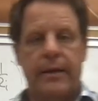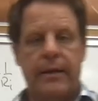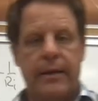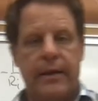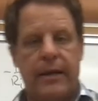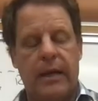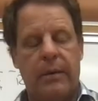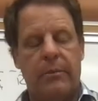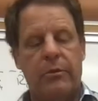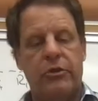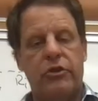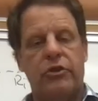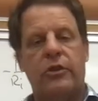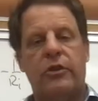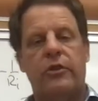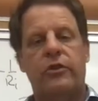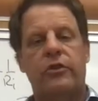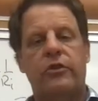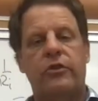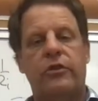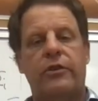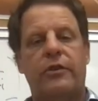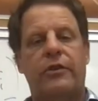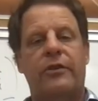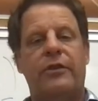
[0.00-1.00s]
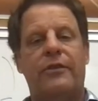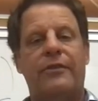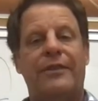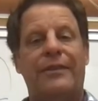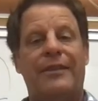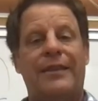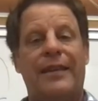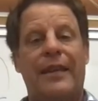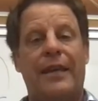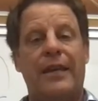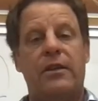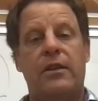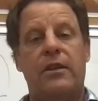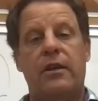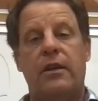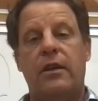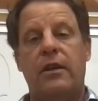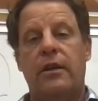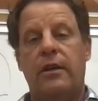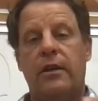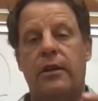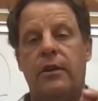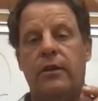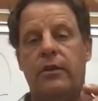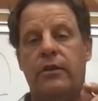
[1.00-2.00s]
How much energy does it take
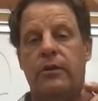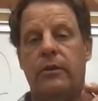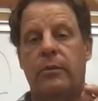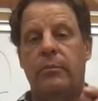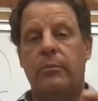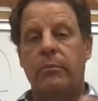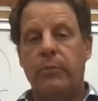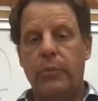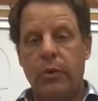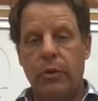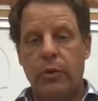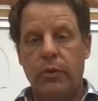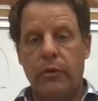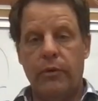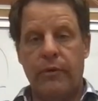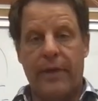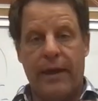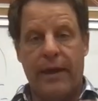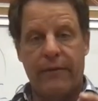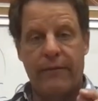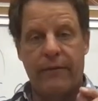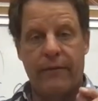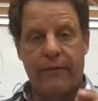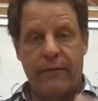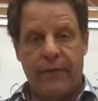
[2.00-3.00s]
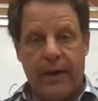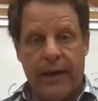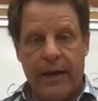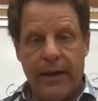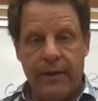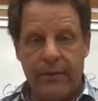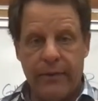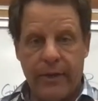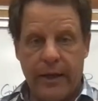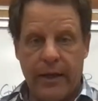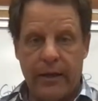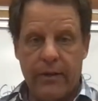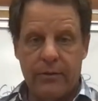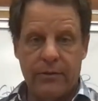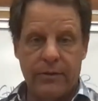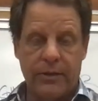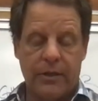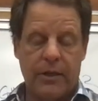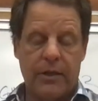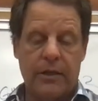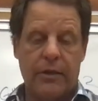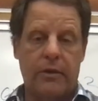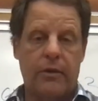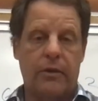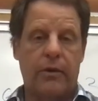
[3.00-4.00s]
to move that 5,000
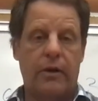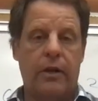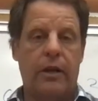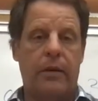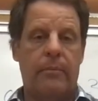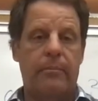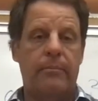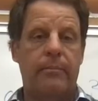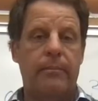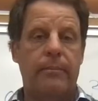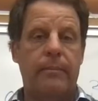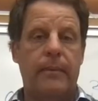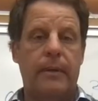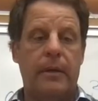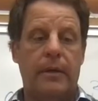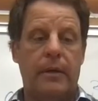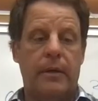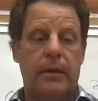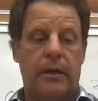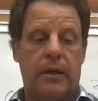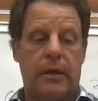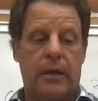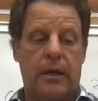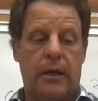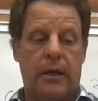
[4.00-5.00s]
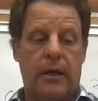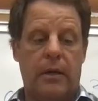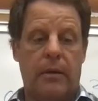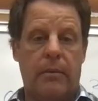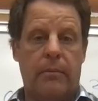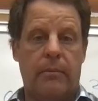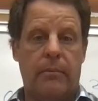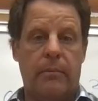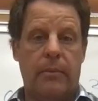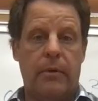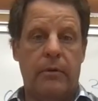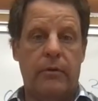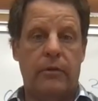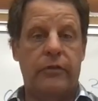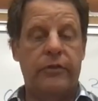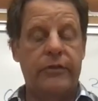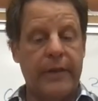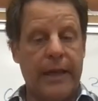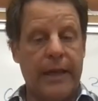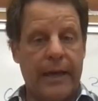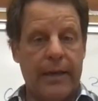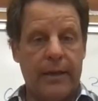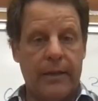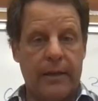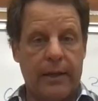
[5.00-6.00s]
kilogram
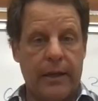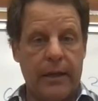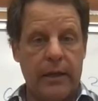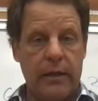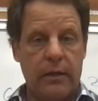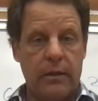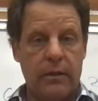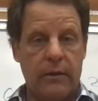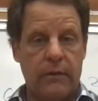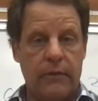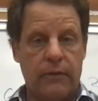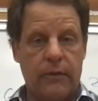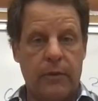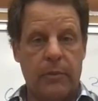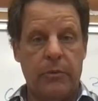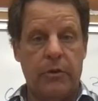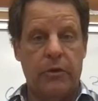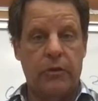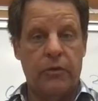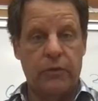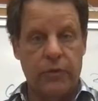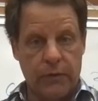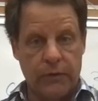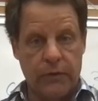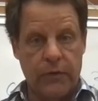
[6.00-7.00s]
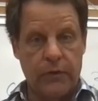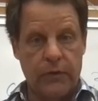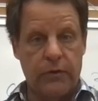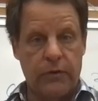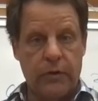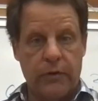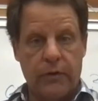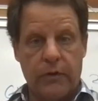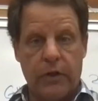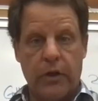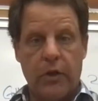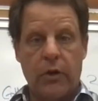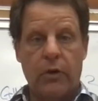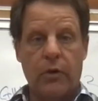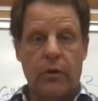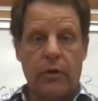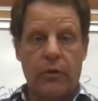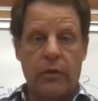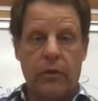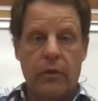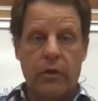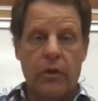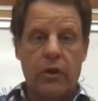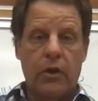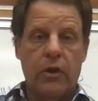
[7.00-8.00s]
satellite from the surface of the
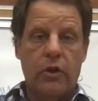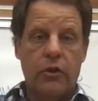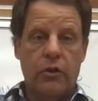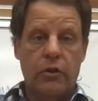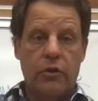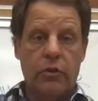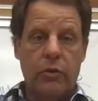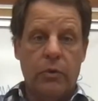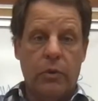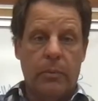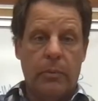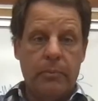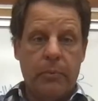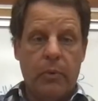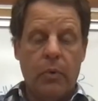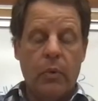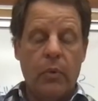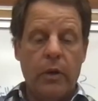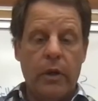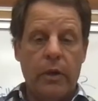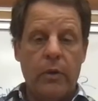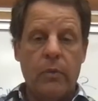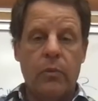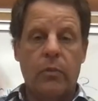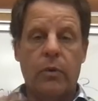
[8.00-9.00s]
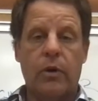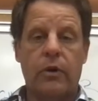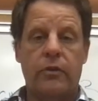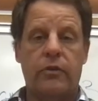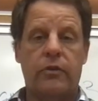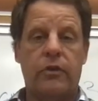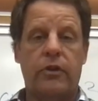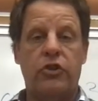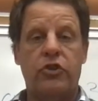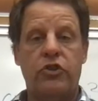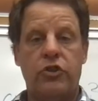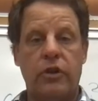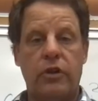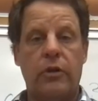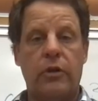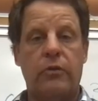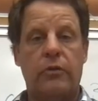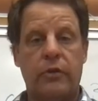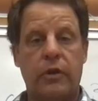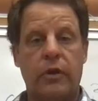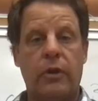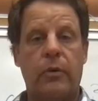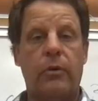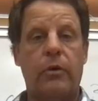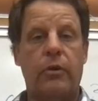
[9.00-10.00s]
Earth to a point where it's in
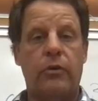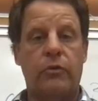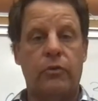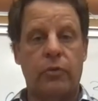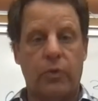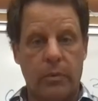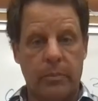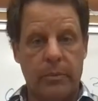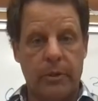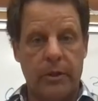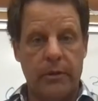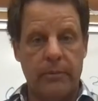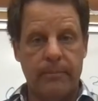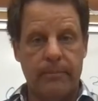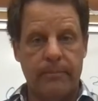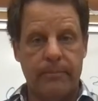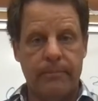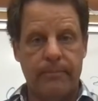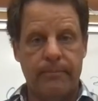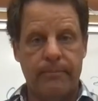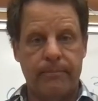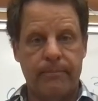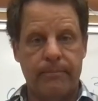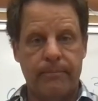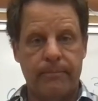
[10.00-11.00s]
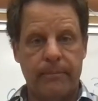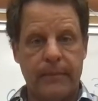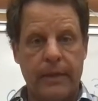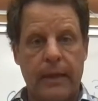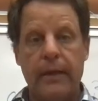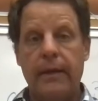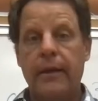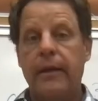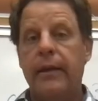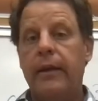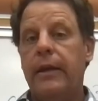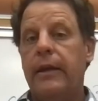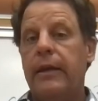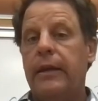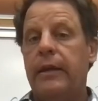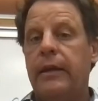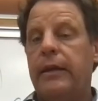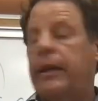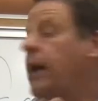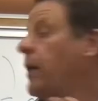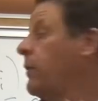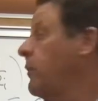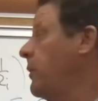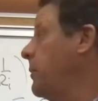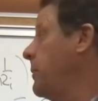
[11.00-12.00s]
geosynchronous orbit?
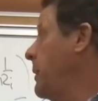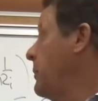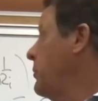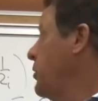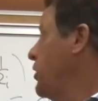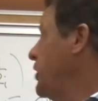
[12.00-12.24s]
Now, remember